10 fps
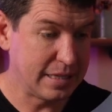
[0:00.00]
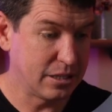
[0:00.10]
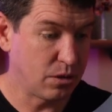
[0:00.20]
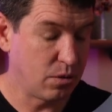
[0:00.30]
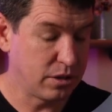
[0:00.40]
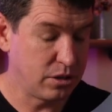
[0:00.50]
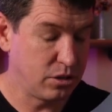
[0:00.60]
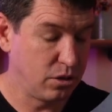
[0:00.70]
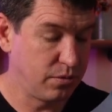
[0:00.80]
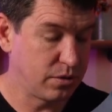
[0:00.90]
as it crosses
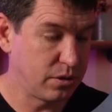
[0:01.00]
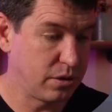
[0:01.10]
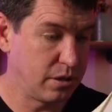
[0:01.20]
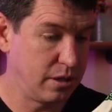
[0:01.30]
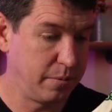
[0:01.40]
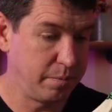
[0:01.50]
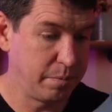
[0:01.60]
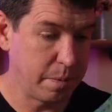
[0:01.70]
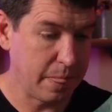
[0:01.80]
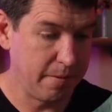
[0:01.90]

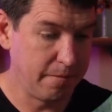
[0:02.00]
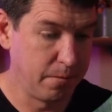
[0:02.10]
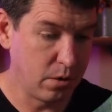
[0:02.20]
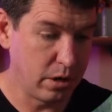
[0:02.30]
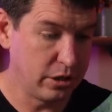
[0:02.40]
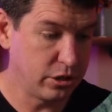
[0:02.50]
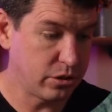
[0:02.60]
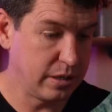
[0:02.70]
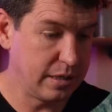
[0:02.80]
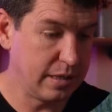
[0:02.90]
over
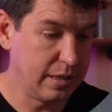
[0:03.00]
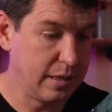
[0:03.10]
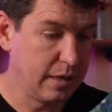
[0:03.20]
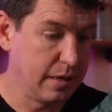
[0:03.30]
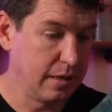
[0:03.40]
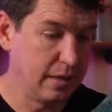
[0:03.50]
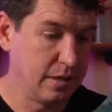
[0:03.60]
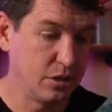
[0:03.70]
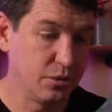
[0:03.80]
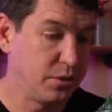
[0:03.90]
400.
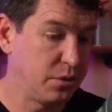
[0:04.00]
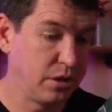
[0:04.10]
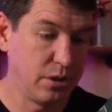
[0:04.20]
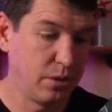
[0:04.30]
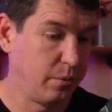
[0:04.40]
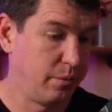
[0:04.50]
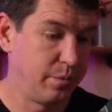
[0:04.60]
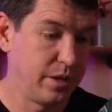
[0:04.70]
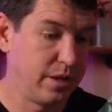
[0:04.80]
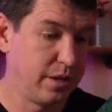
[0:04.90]
So
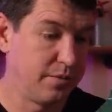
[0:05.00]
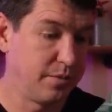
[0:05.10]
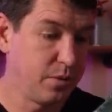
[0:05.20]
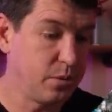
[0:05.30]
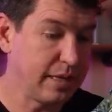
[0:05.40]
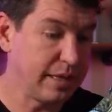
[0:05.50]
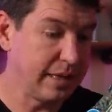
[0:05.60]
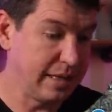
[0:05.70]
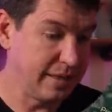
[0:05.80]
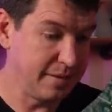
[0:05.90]
if you can
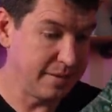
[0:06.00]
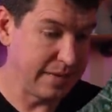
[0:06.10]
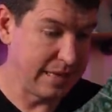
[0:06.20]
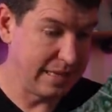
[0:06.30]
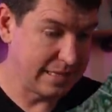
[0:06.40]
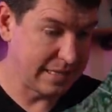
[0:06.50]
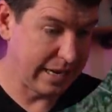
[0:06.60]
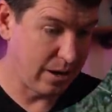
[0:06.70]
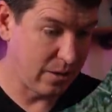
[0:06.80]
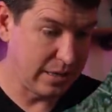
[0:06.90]
live in this
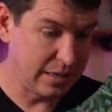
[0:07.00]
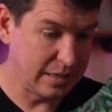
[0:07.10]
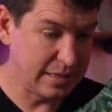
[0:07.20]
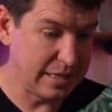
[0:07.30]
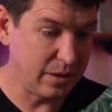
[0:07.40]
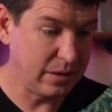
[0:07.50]
area down